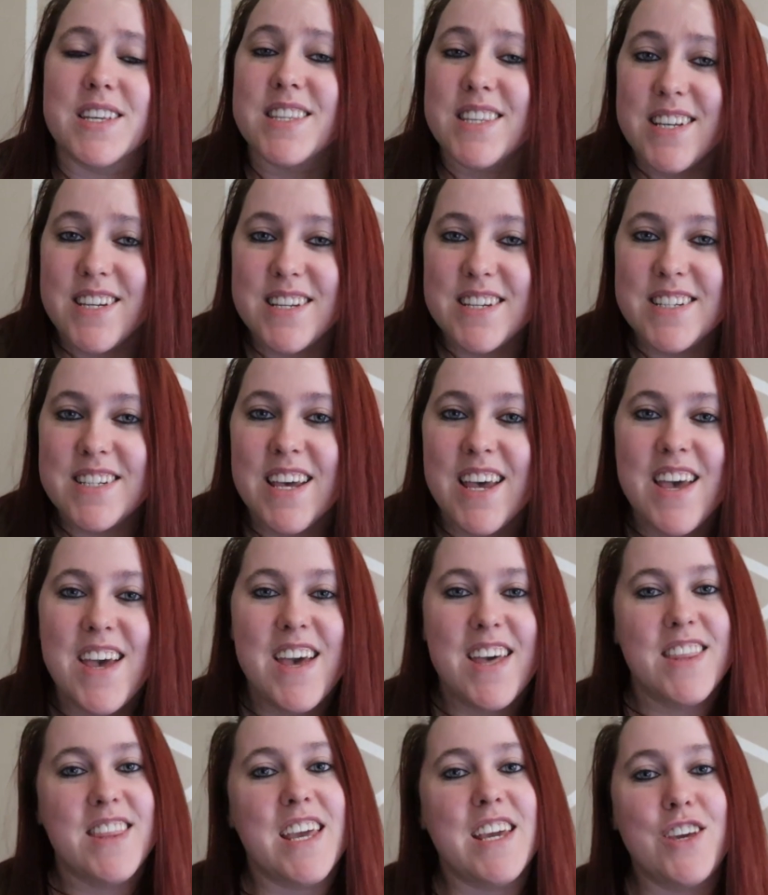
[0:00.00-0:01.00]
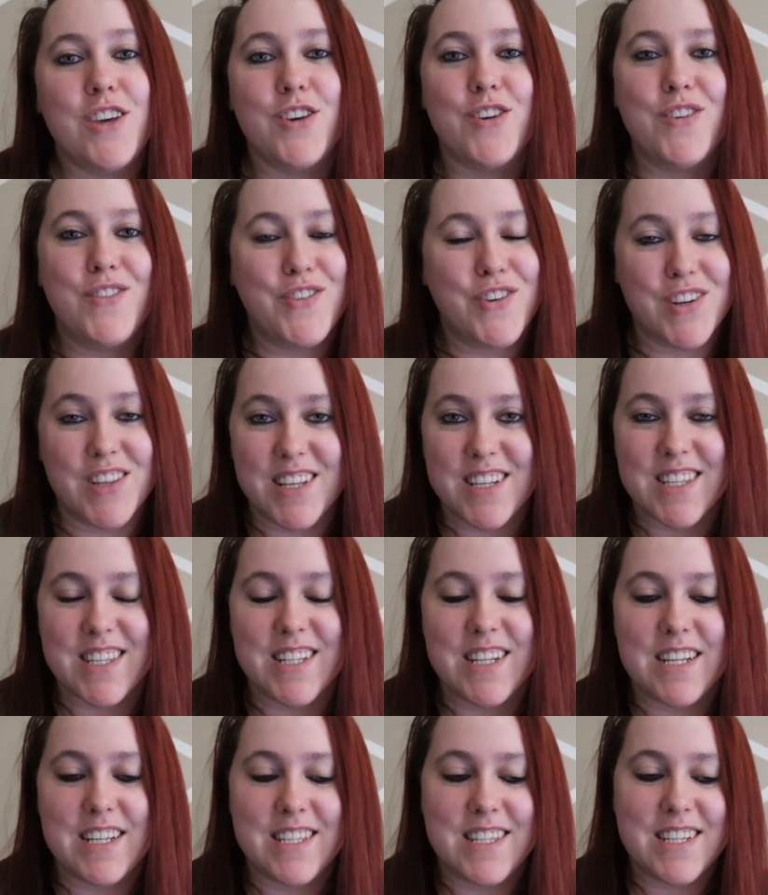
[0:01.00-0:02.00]
listened. Thank you for
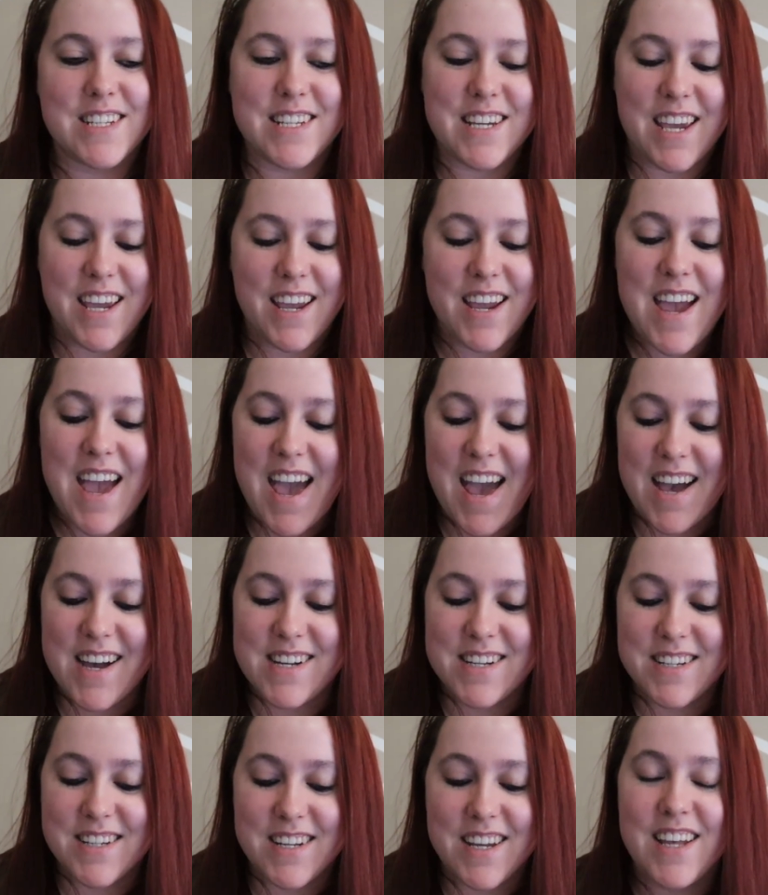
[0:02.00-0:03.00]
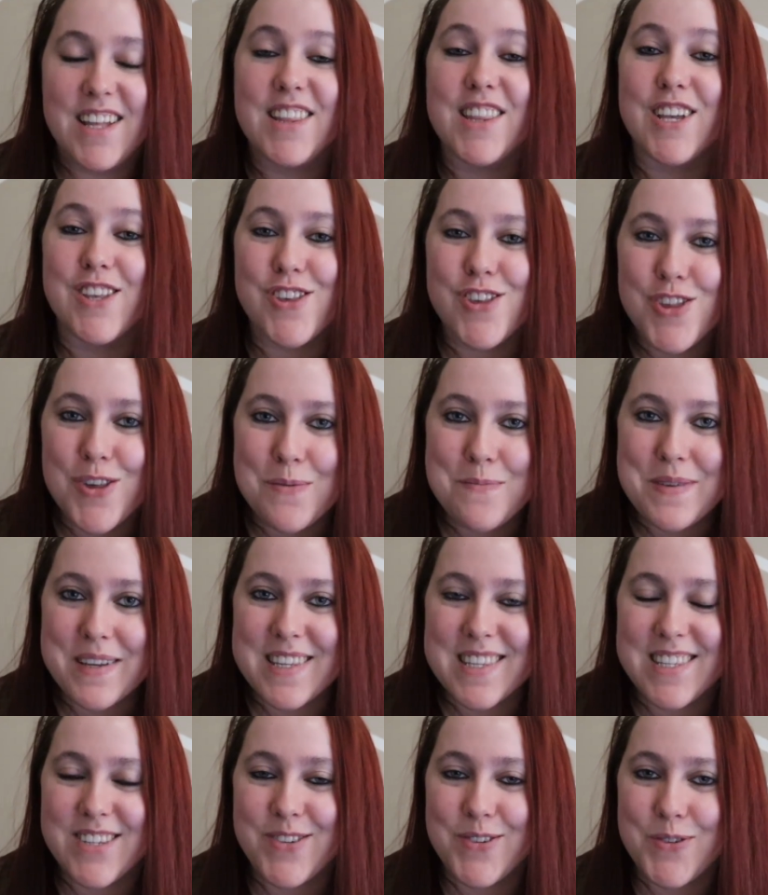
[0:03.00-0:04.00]
listening today, and let's jump
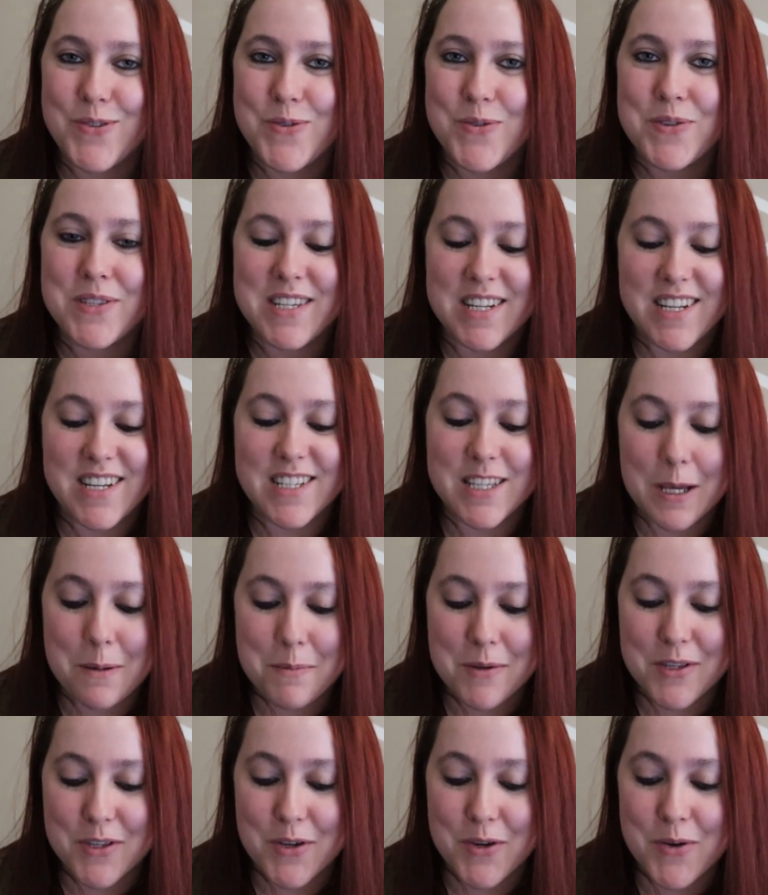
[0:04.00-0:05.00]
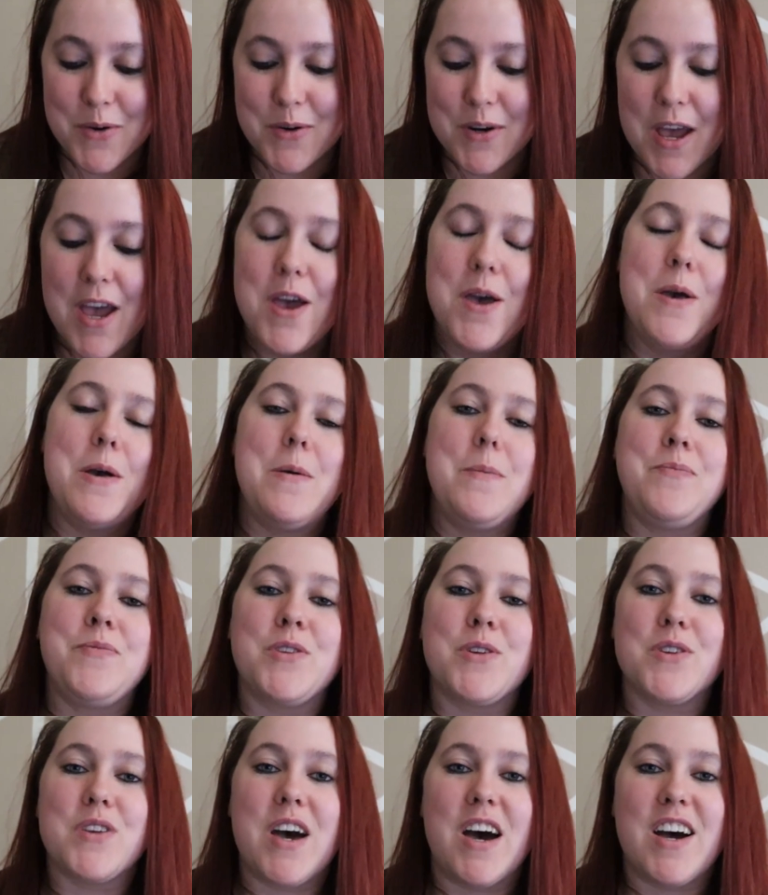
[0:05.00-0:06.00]
into today's episode.
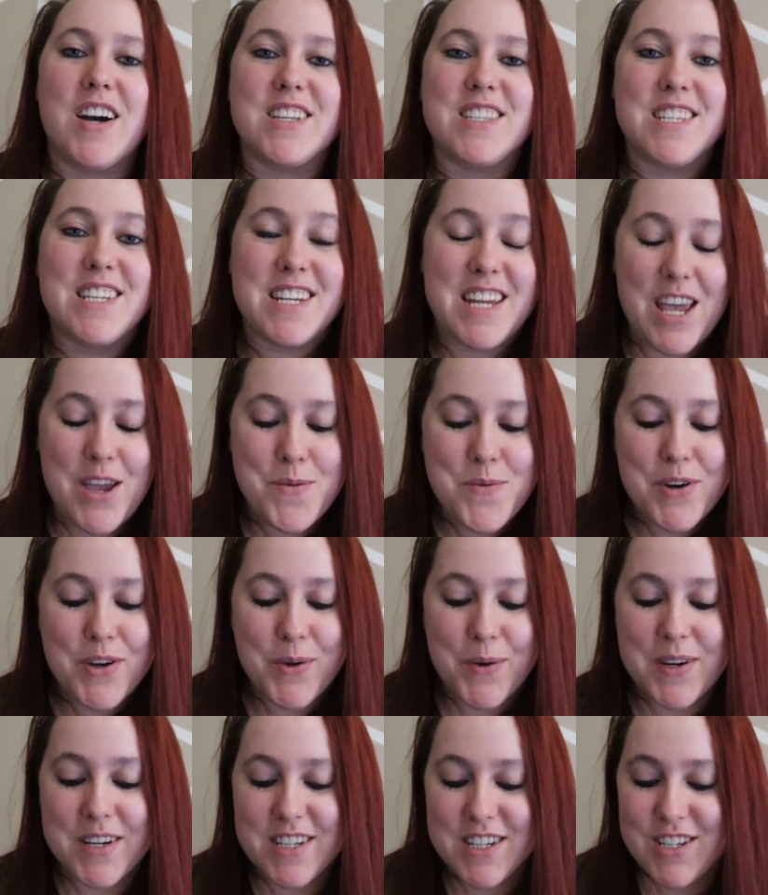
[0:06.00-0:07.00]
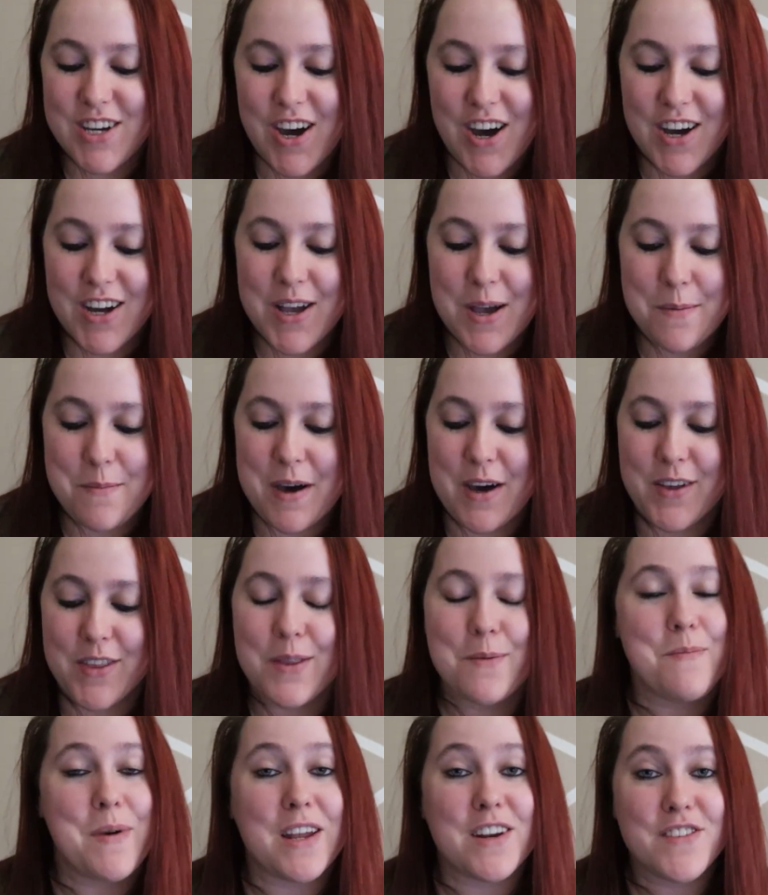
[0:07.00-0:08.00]
Uh, today, we're going to talk
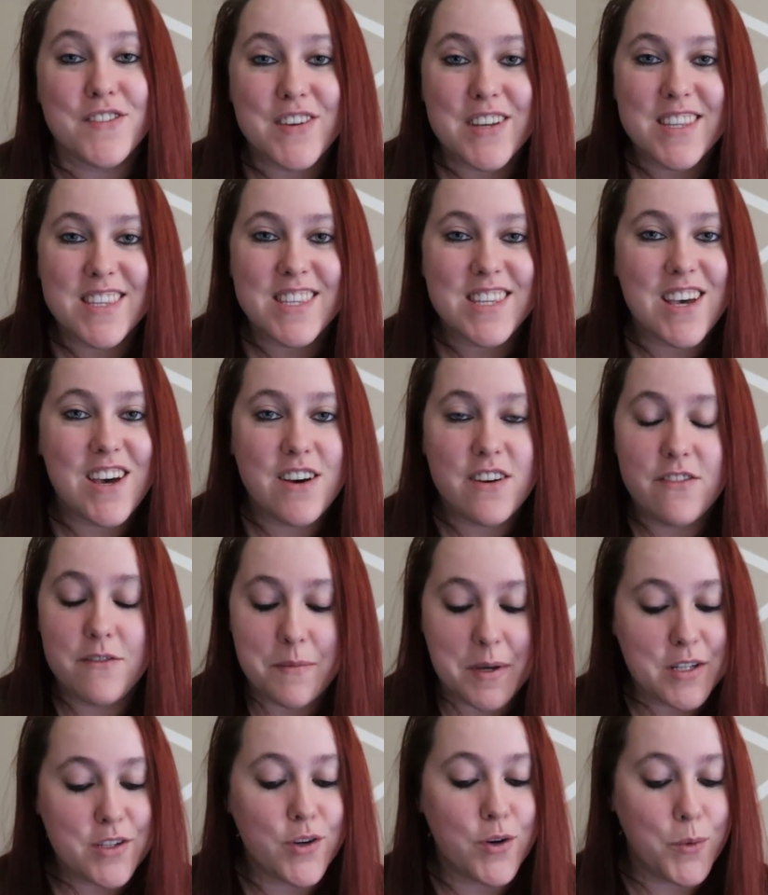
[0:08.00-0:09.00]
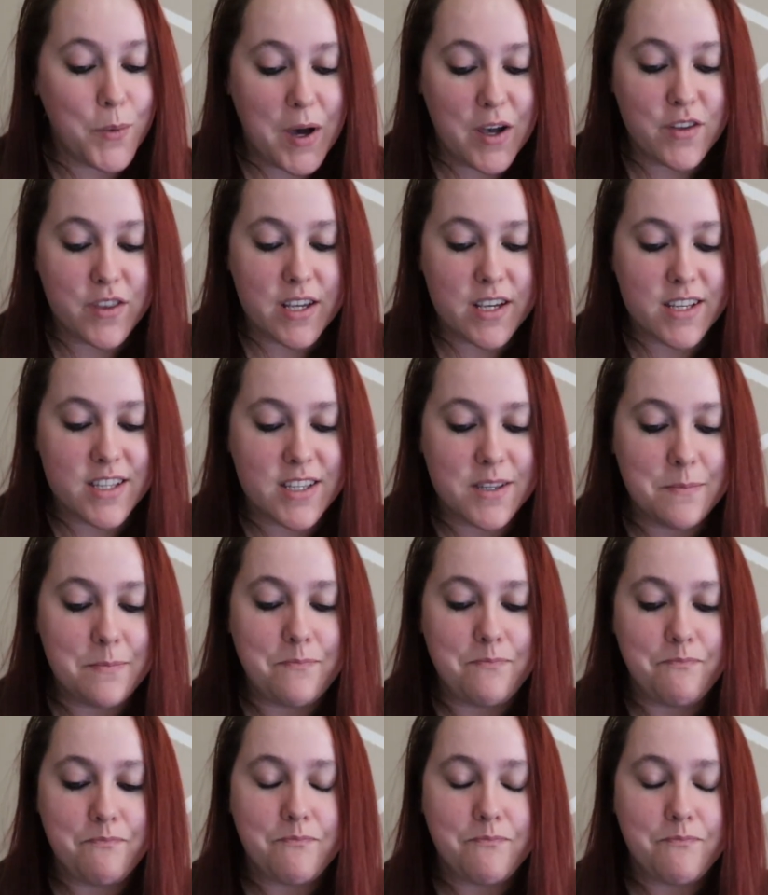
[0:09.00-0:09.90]
about the benefits of mental wellness